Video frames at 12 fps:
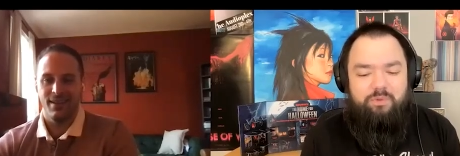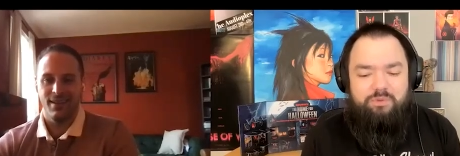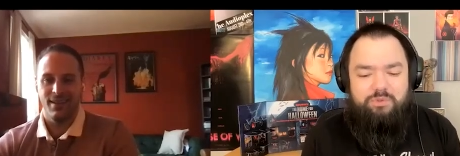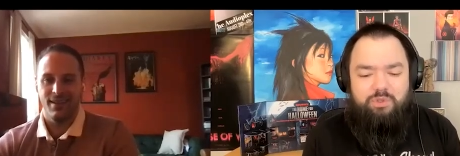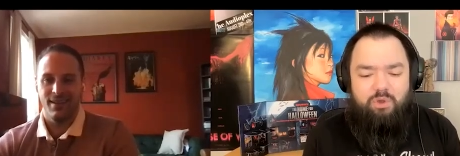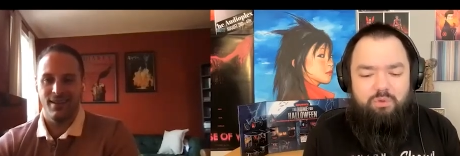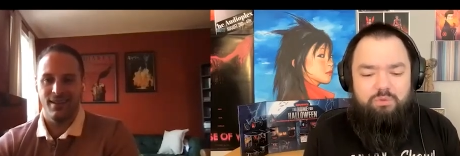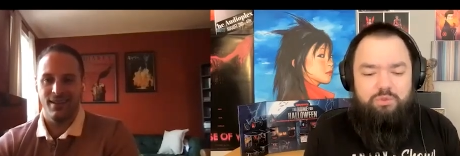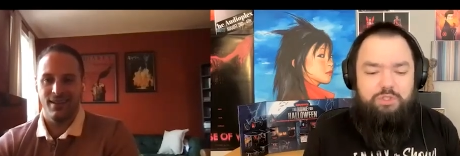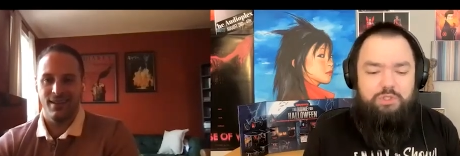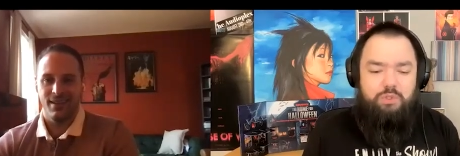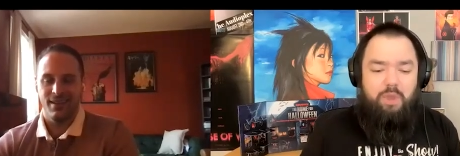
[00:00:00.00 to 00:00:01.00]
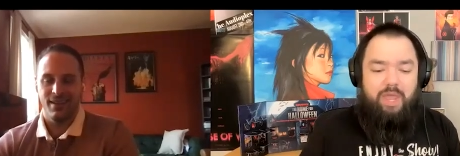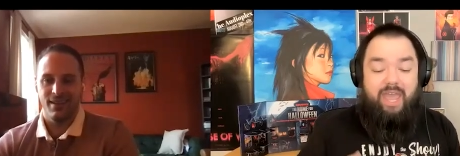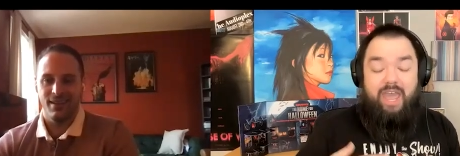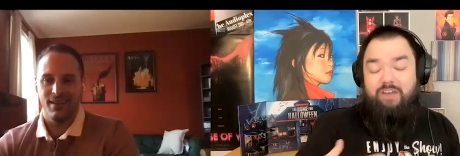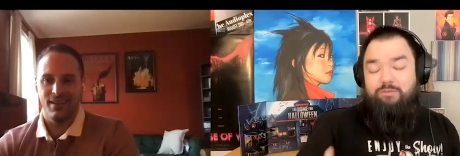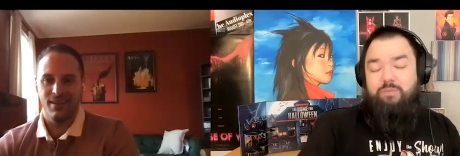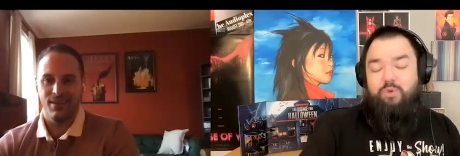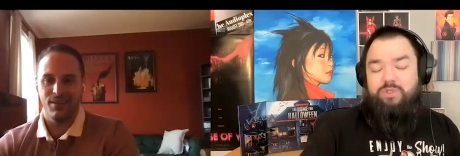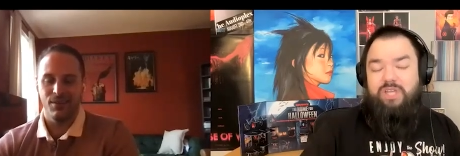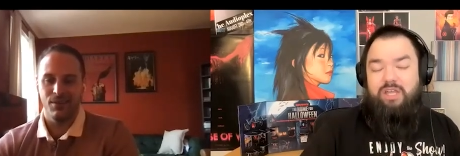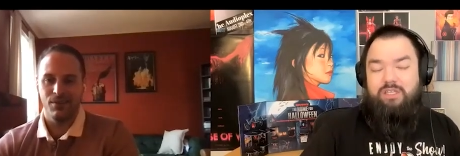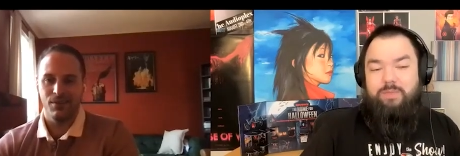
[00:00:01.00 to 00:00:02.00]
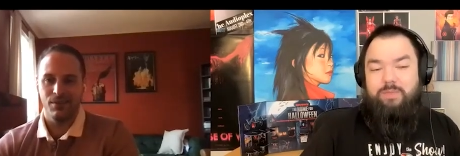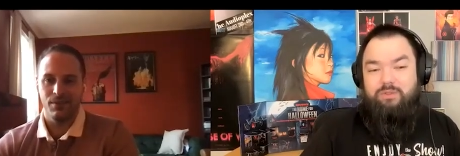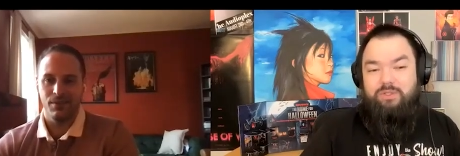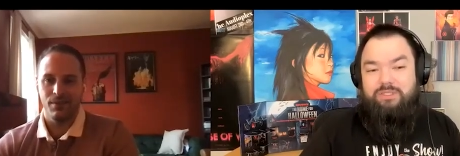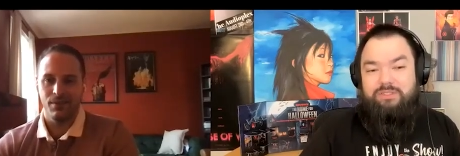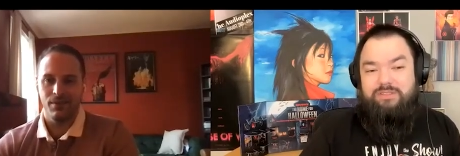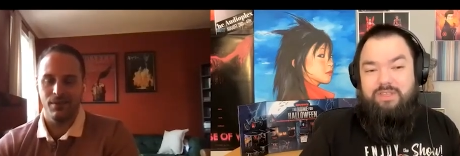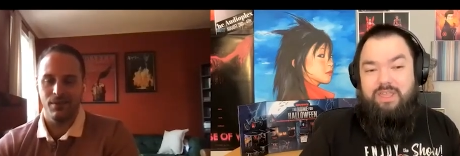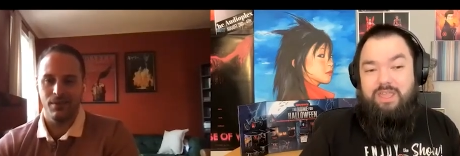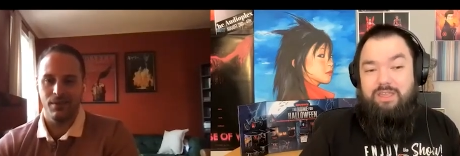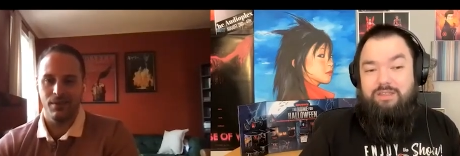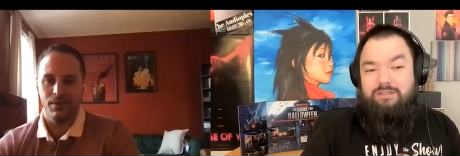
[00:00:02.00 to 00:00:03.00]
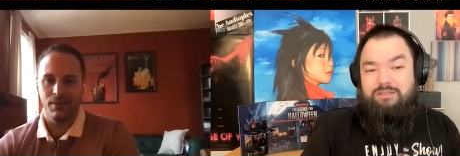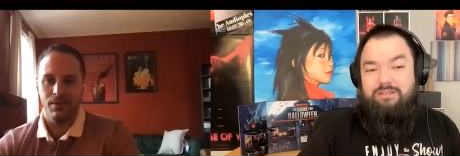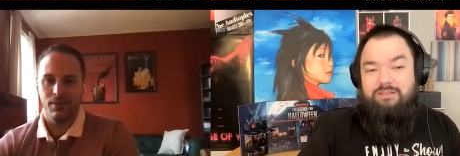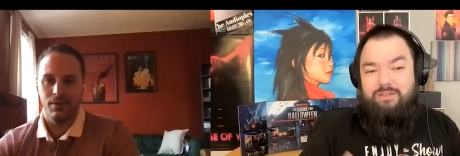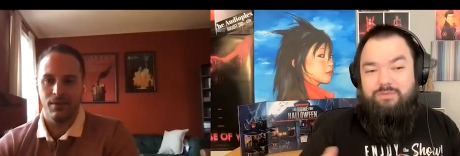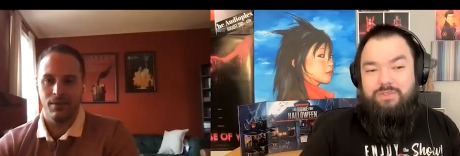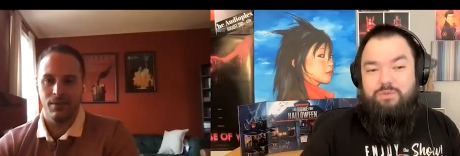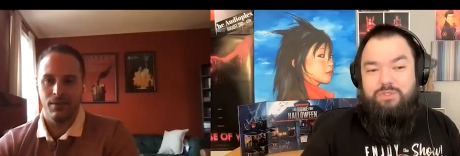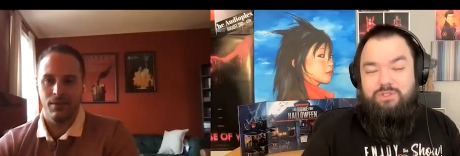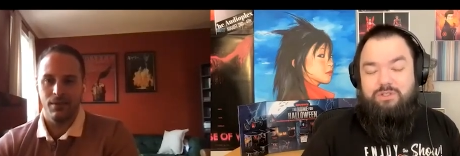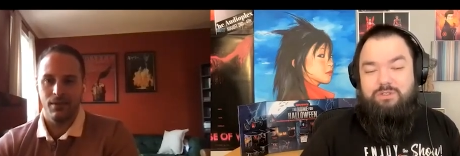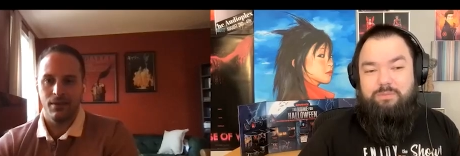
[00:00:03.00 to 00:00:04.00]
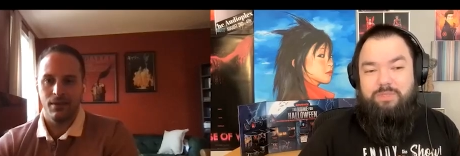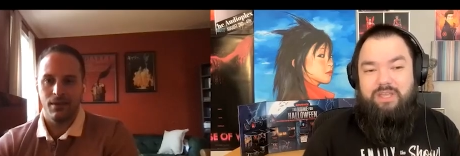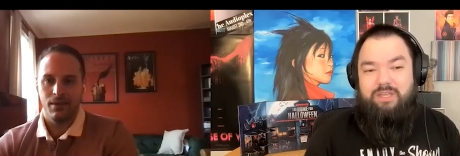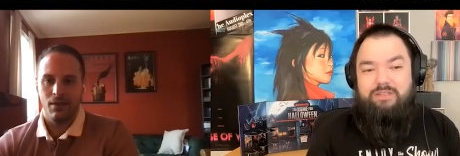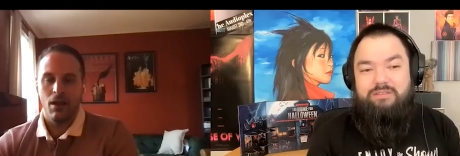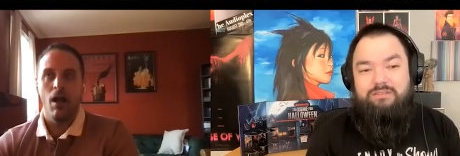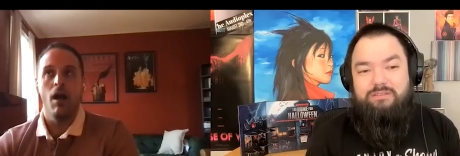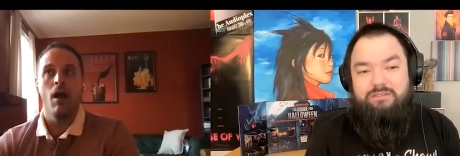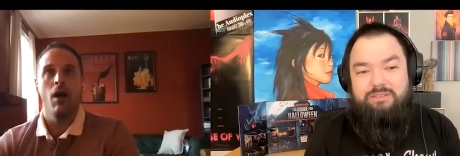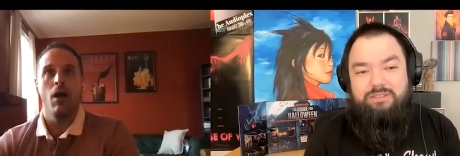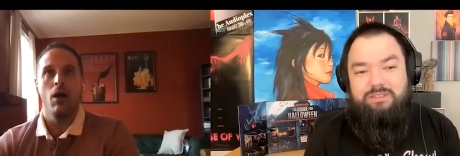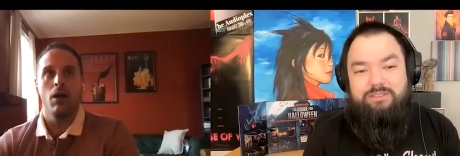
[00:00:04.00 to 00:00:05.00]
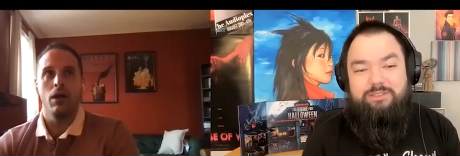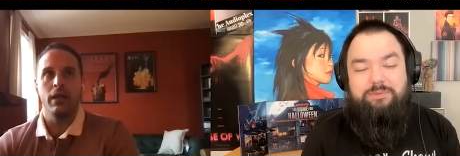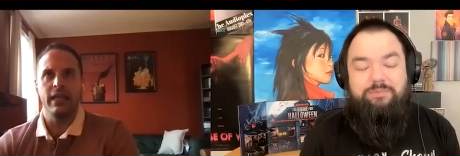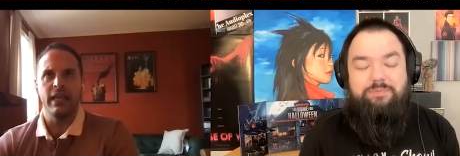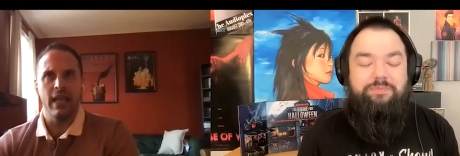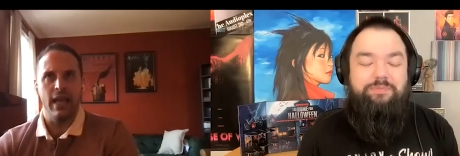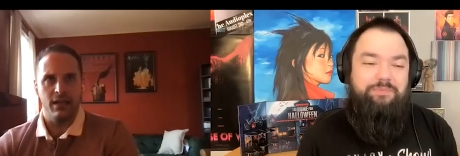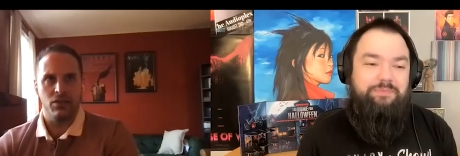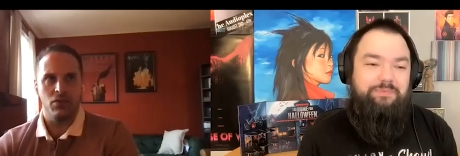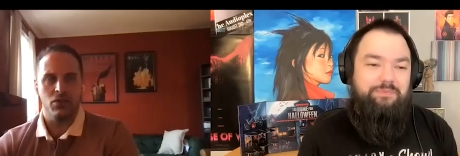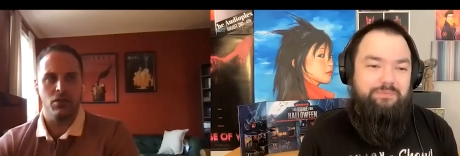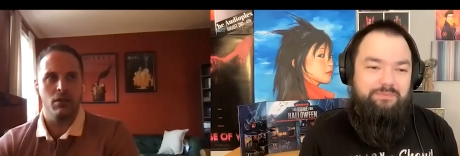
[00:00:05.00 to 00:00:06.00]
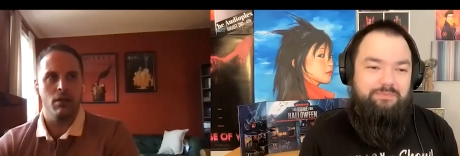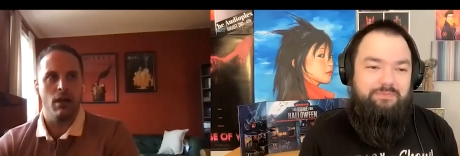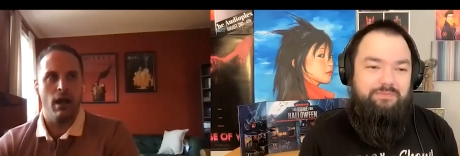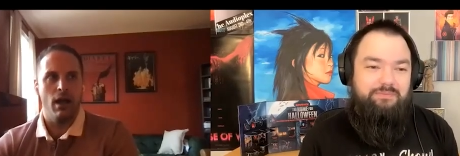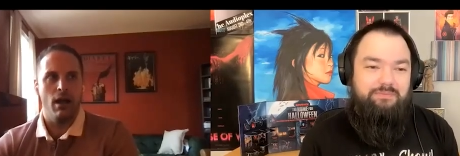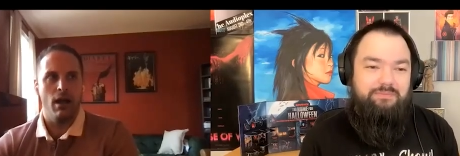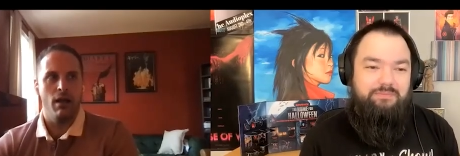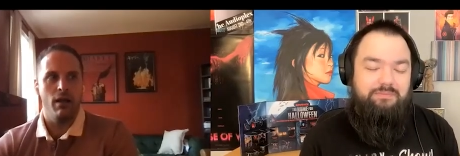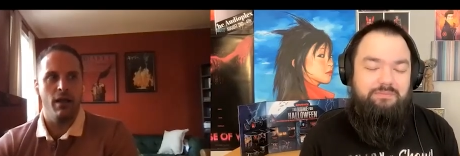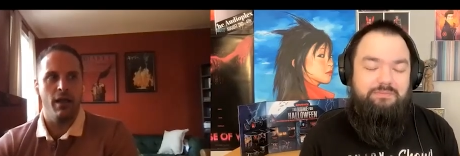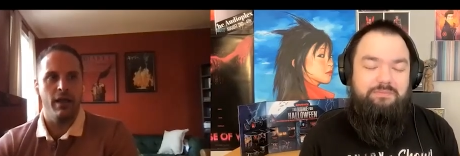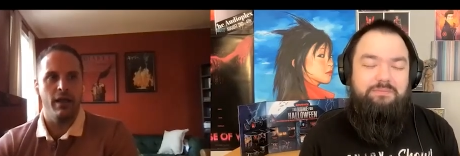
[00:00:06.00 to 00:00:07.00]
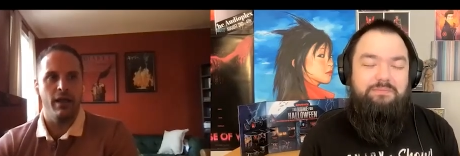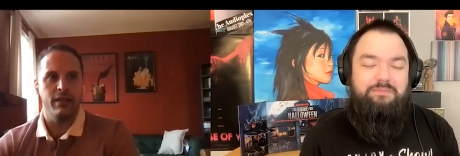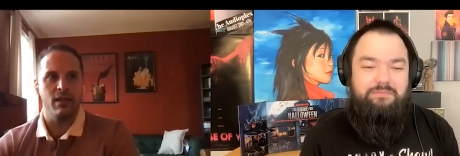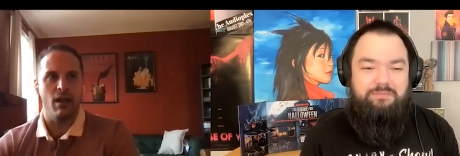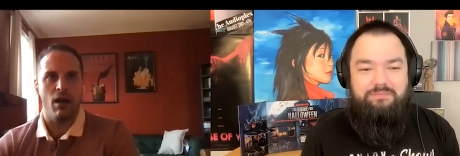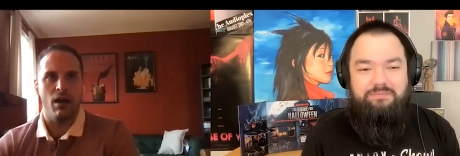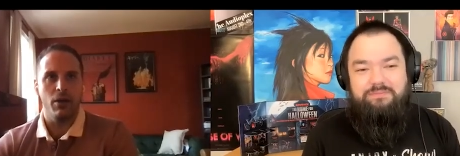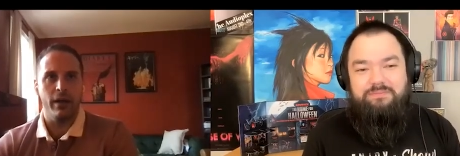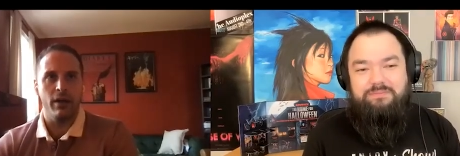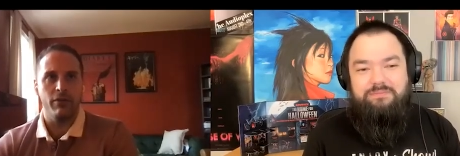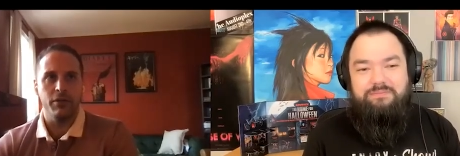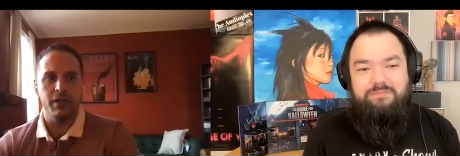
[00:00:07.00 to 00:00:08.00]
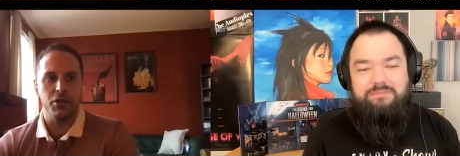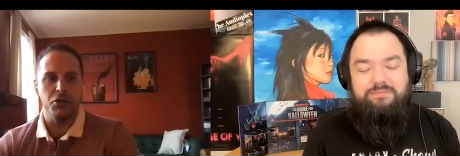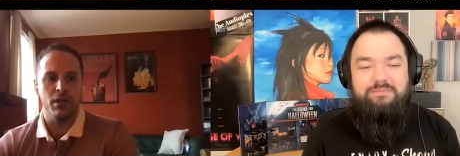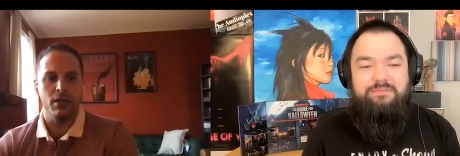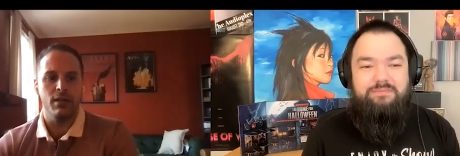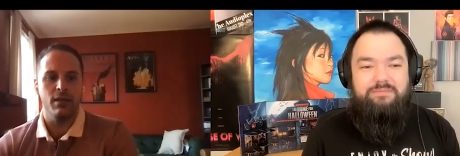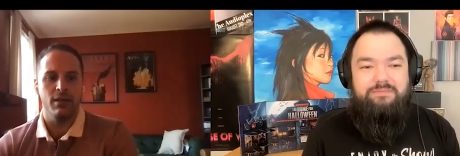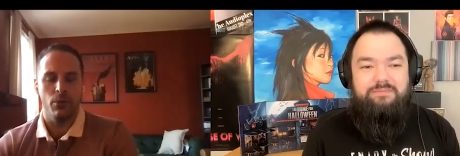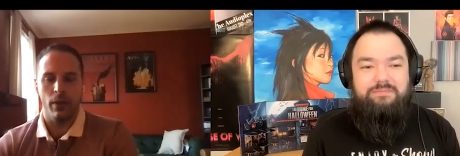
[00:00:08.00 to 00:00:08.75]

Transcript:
Speaker 1: so, do you have more documentaries in the future planned?
Speaker 2: Yes. Uh, it, it's an ongoing conversation.